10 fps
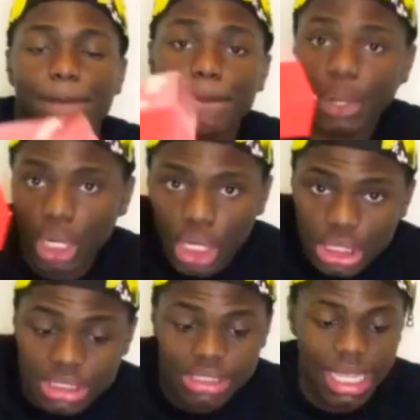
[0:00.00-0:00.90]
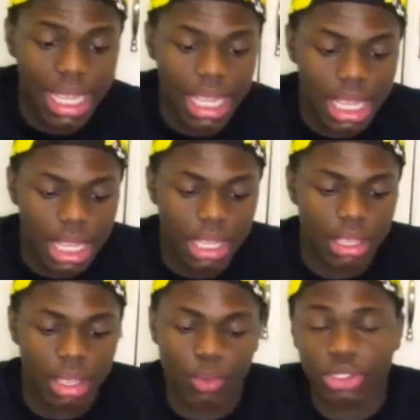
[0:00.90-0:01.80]
burger steak,
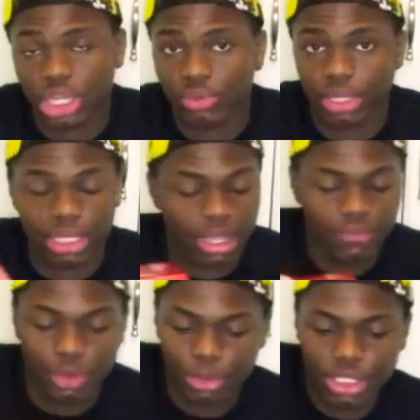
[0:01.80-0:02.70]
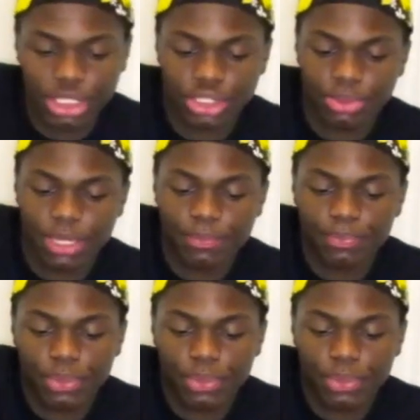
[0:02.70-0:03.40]
which I really love, nobody judge me.